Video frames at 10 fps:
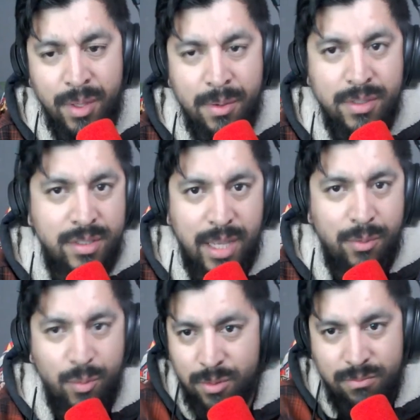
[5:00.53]

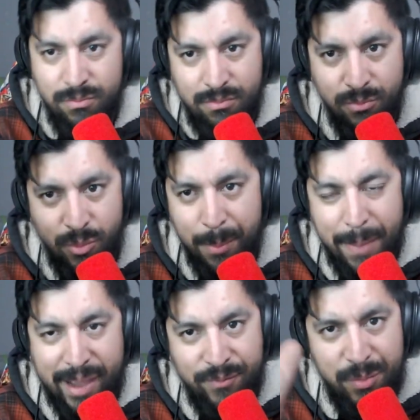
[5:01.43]
send one
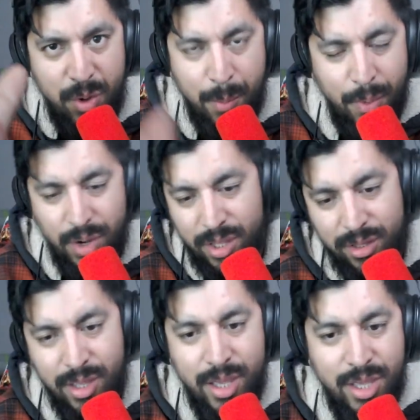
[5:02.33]
back from your opponent,
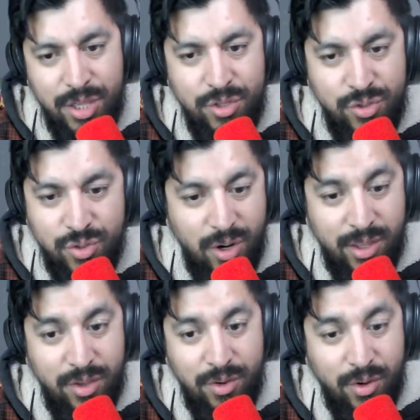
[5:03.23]
draw,
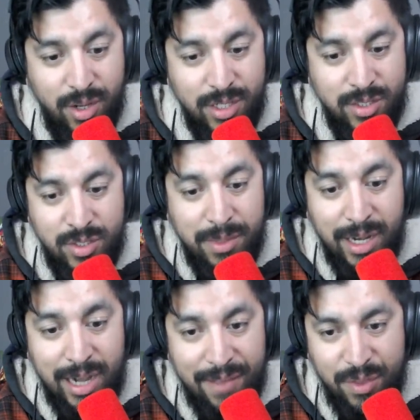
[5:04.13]
because
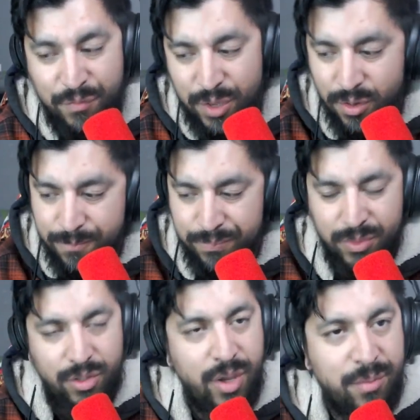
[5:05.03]
something left the field,
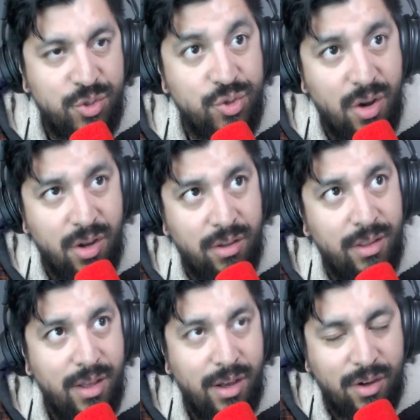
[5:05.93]
you're able to draw
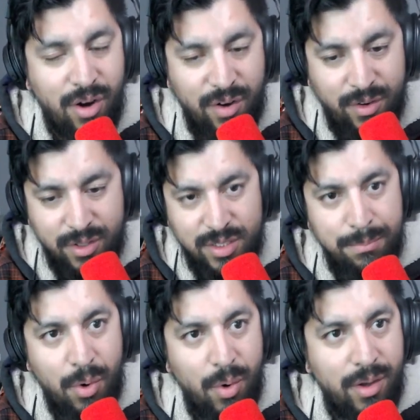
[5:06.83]
a card because of
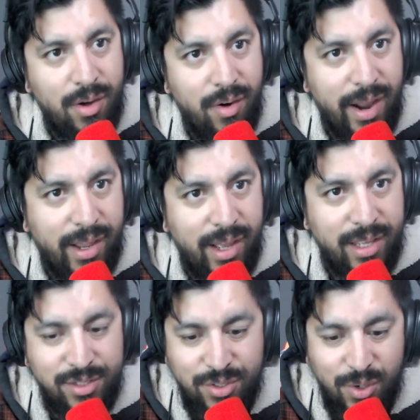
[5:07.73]
Boa. All right,
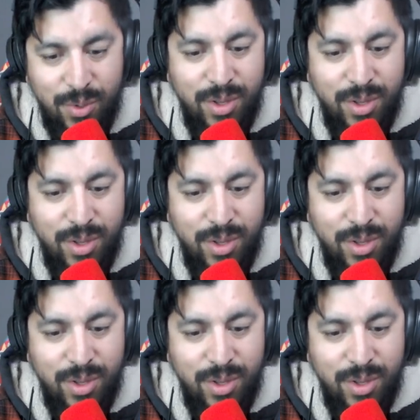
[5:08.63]
guys. So